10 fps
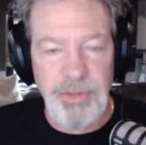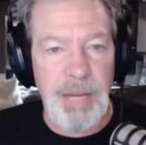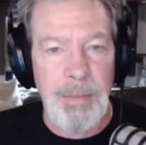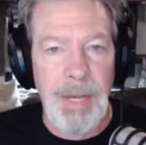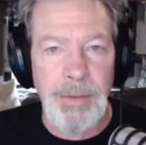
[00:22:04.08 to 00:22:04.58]

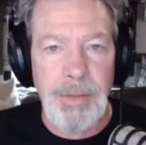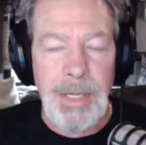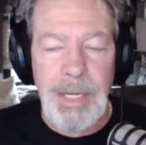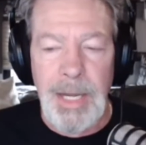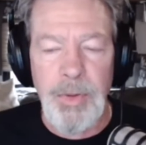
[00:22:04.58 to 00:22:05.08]
came out,
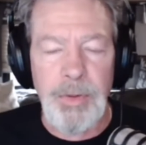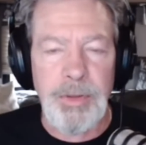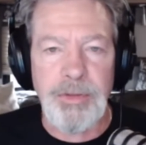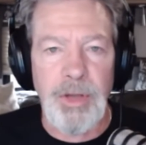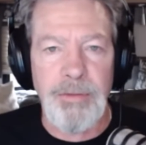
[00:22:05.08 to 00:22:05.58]
and we only
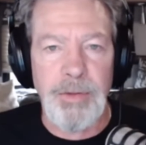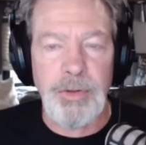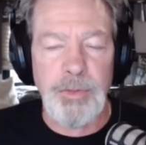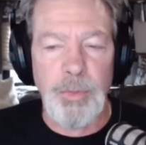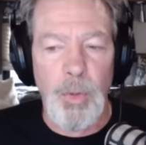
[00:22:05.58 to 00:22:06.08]
saw a very
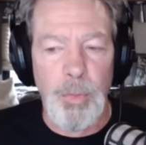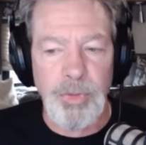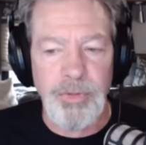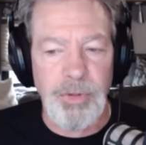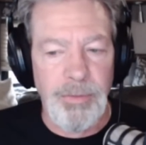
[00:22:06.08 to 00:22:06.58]
small
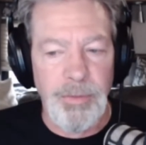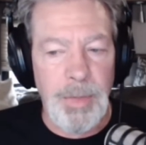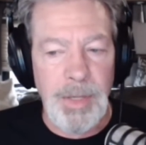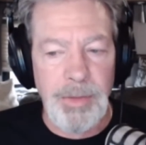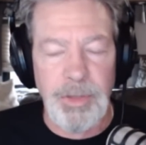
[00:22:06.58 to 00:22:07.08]
portion of the
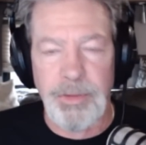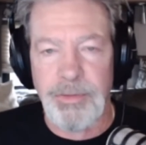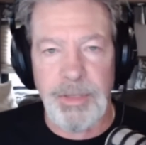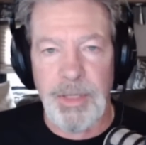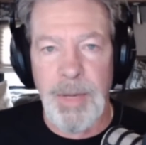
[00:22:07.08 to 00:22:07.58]
metal chunks
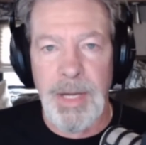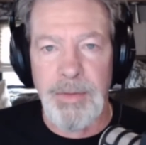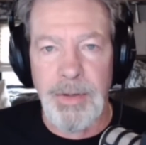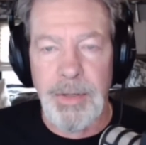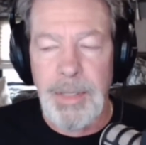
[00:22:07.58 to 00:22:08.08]
that come out of
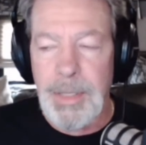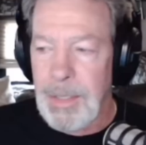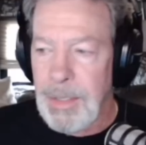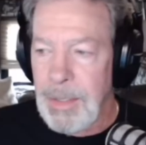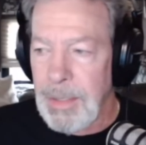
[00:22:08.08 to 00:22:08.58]
there.
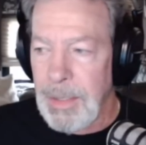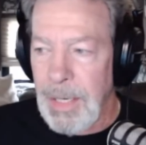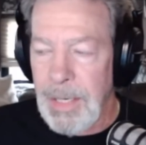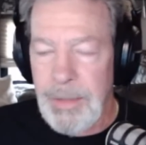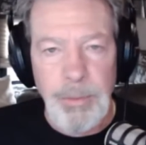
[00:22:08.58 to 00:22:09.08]

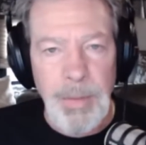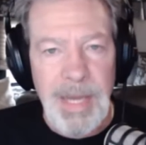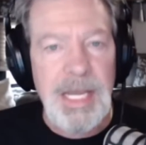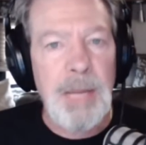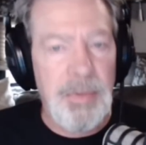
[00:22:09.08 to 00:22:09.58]
And the
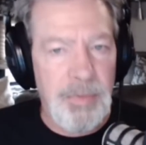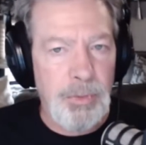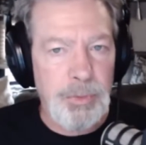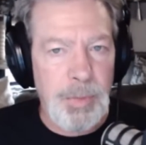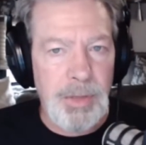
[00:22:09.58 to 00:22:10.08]
makeup of
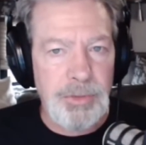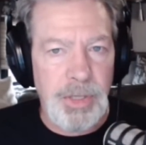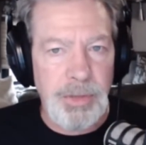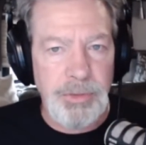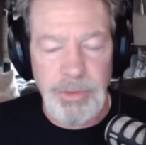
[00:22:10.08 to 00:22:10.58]
those metal
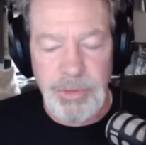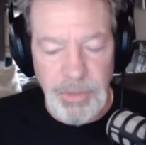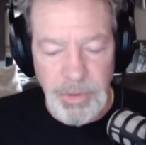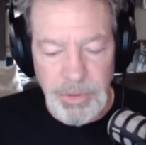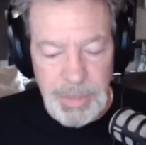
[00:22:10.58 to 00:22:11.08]
chunks, you
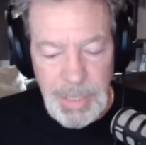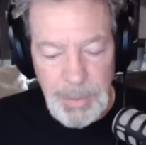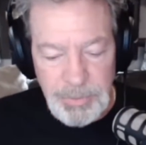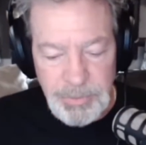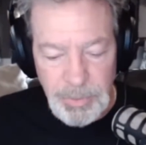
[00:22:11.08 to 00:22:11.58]
saw it on the
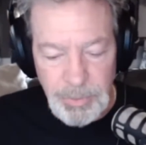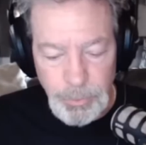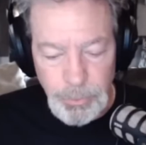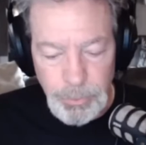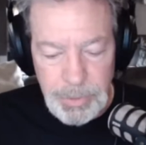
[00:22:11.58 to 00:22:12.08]
episode,
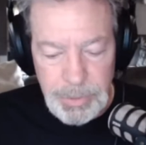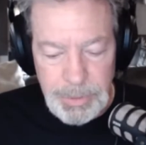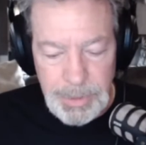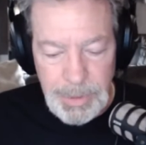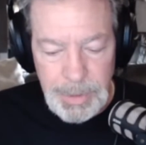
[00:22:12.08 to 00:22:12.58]

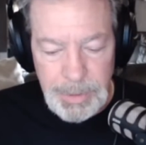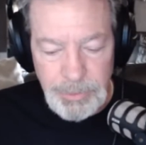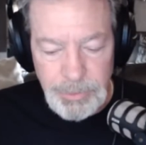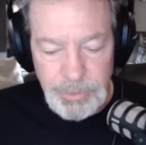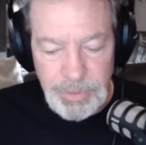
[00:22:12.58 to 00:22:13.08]
really
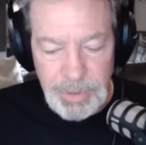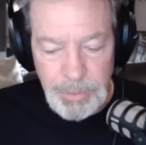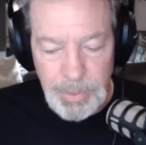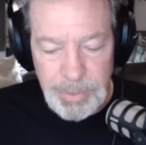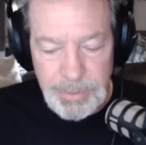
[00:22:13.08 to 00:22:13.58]
interesting,
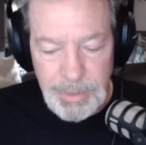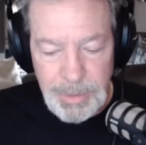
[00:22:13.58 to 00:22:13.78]
but